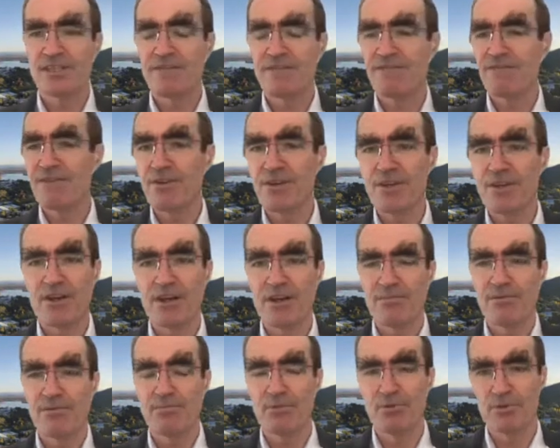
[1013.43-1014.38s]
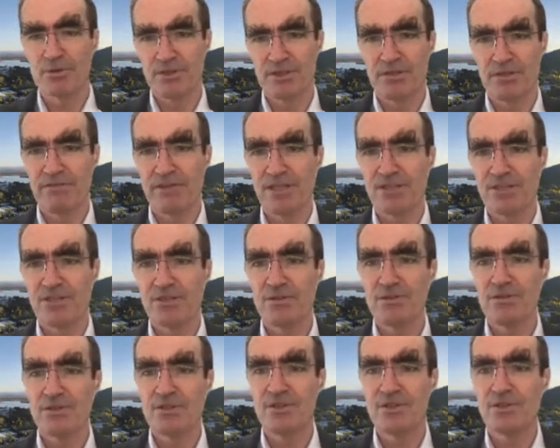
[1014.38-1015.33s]
A very high proportion of our
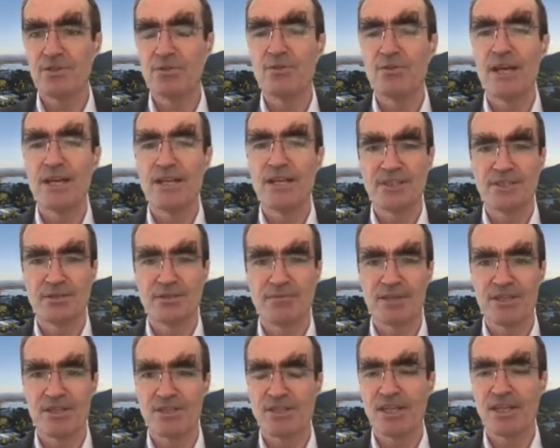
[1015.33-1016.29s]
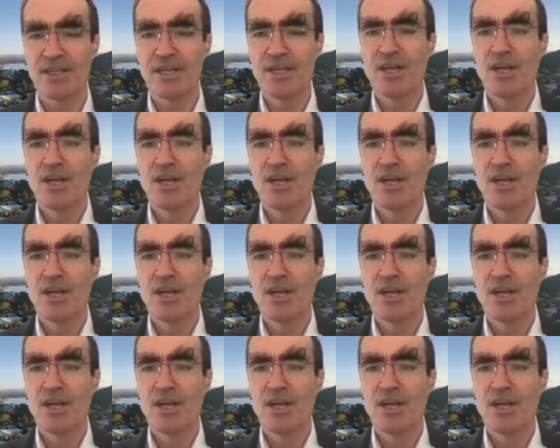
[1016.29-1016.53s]
students do a semester